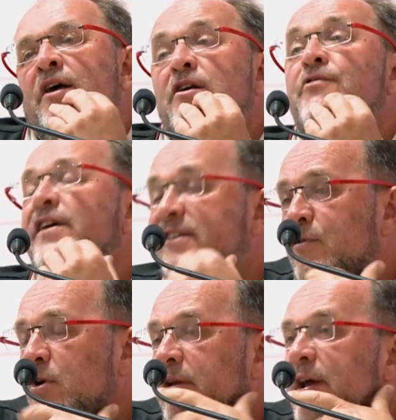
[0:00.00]
So first of
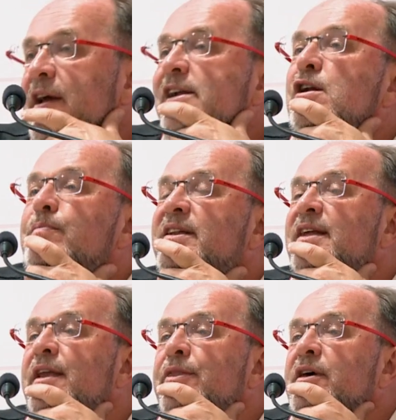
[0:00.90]
all, it should be
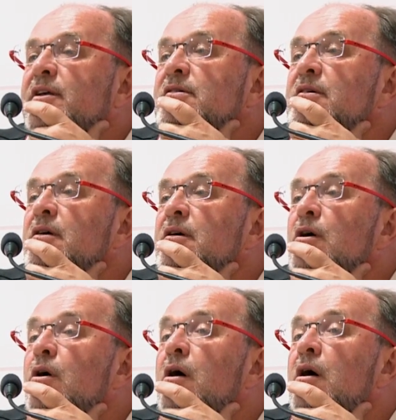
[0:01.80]
said that
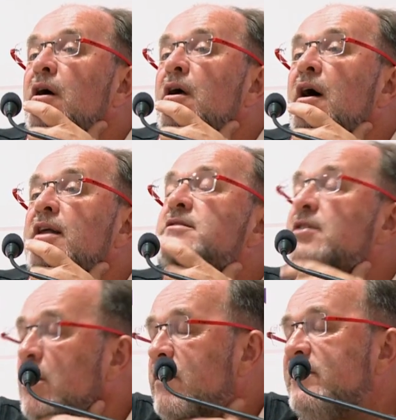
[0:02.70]

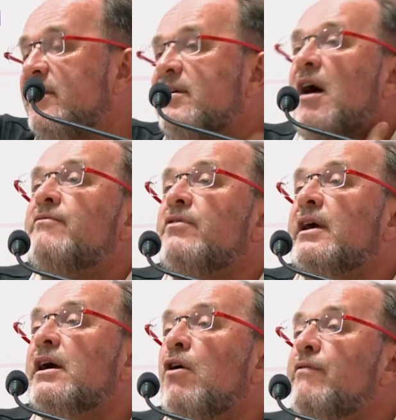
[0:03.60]
until the
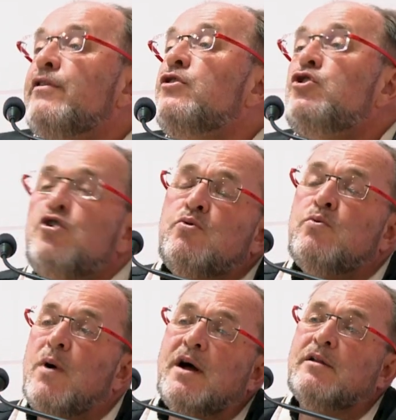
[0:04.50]
discovery of the New
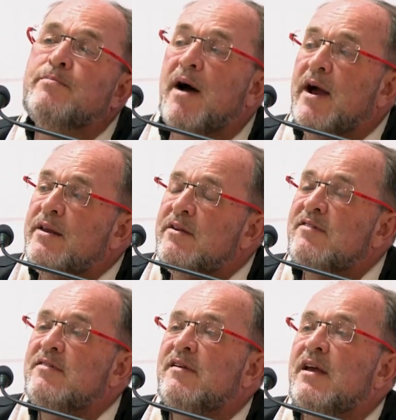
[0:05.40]
World
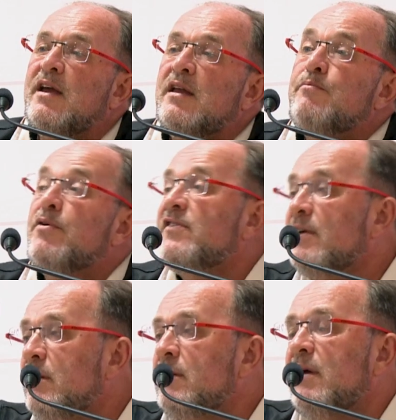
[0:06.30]
mines in
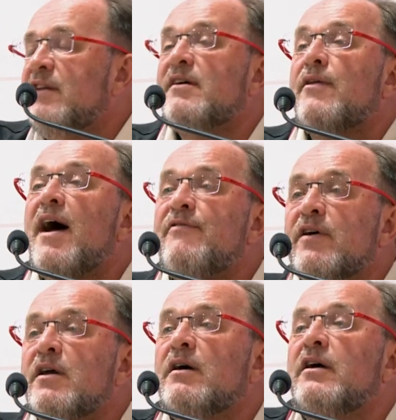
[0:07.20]
Brazil and South
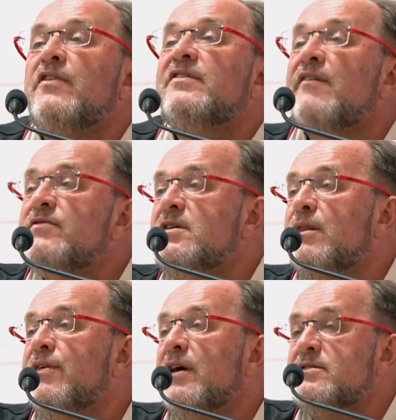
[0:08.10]
Africa in the
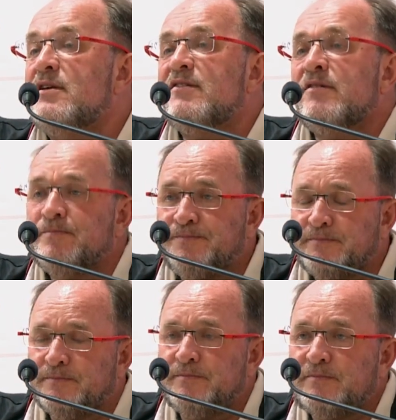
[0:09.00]
1730s,
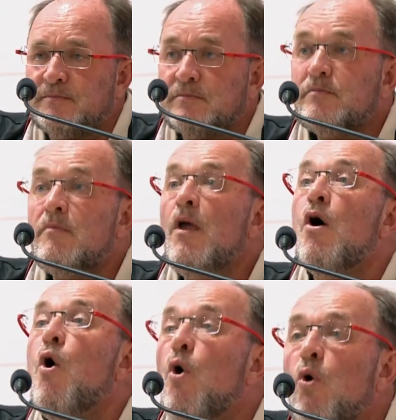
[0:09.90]

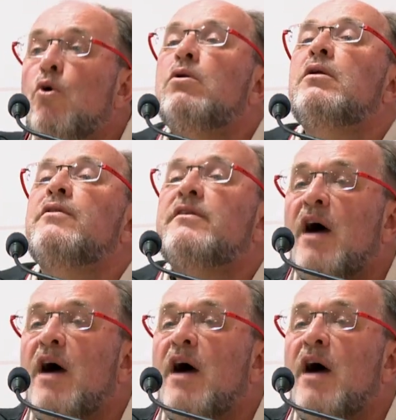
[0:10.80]
all the